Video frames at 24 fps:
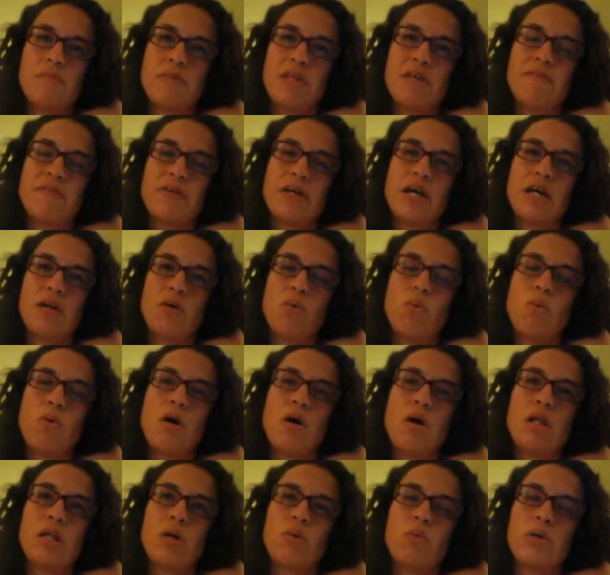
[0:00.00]
They've got a
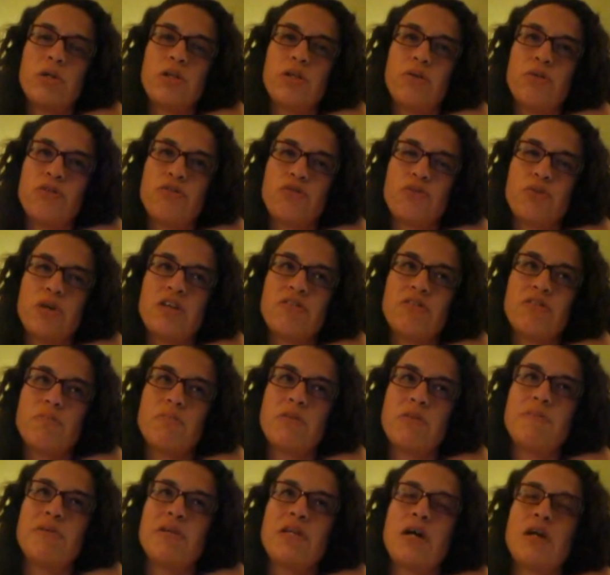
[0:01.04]
wall on one of those streets,
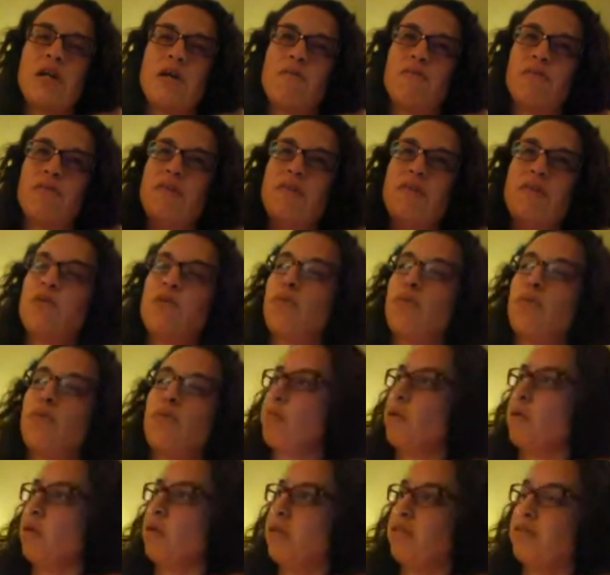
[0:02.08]
maybe not on 11th,
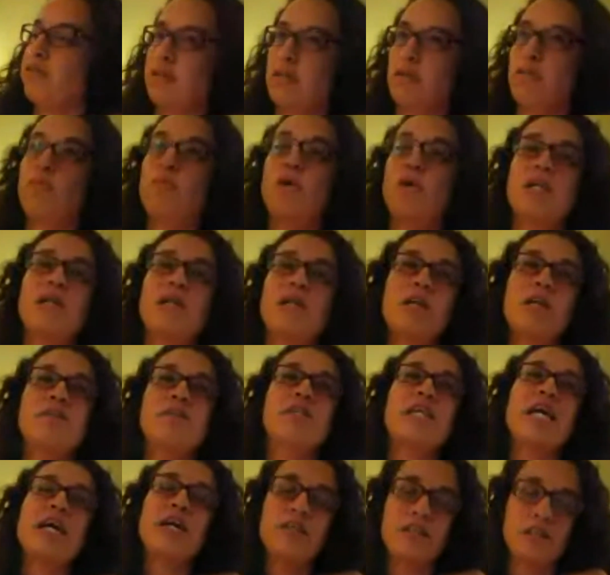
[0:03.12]
but on the one
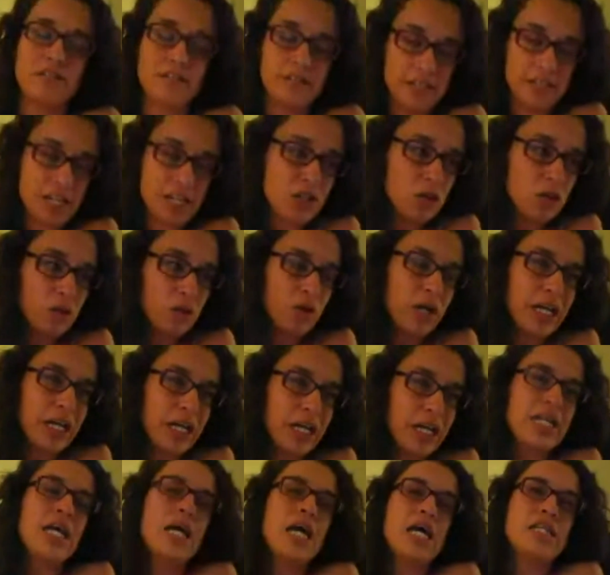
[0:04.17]
and down the
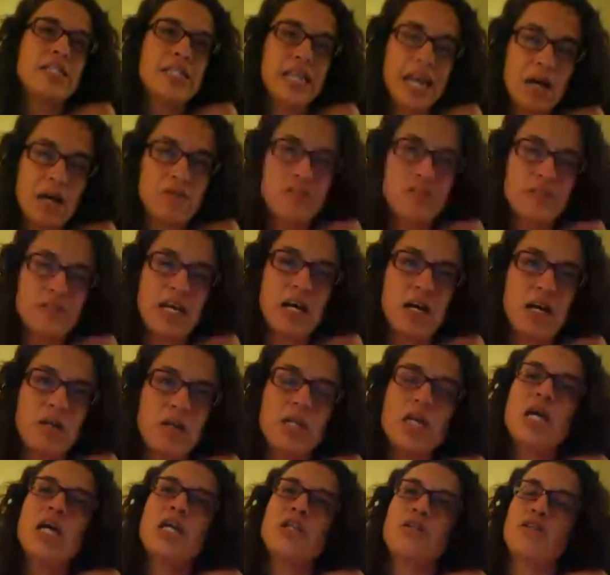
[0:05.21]
Tenderloin
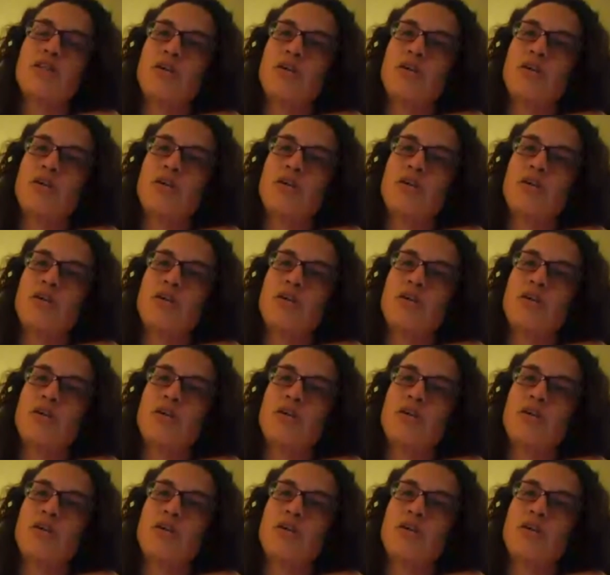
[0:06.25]
downtown.